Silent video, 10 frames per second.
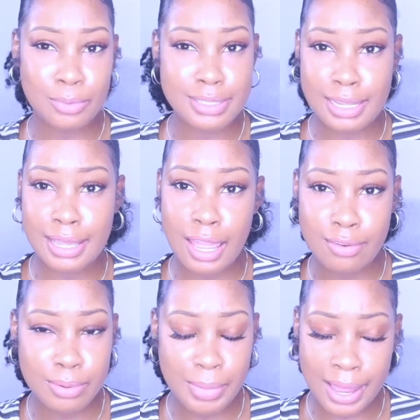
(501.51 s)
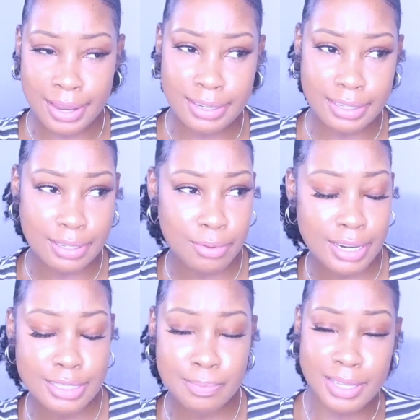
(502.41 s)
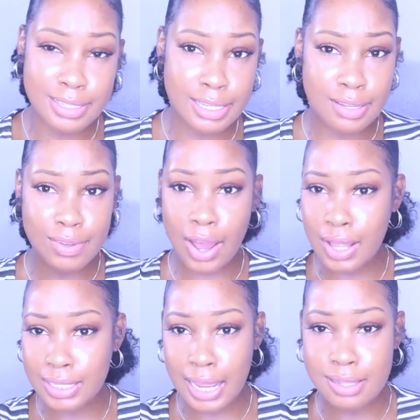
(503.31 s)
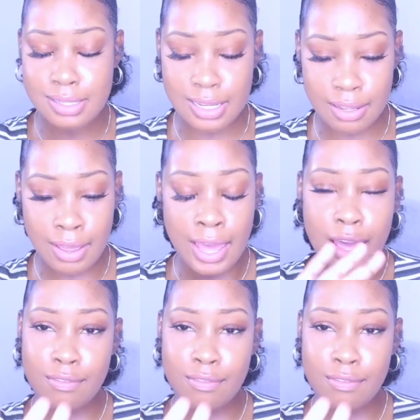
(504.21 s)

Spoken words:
we take everybody and we're expensive and all of that stuff.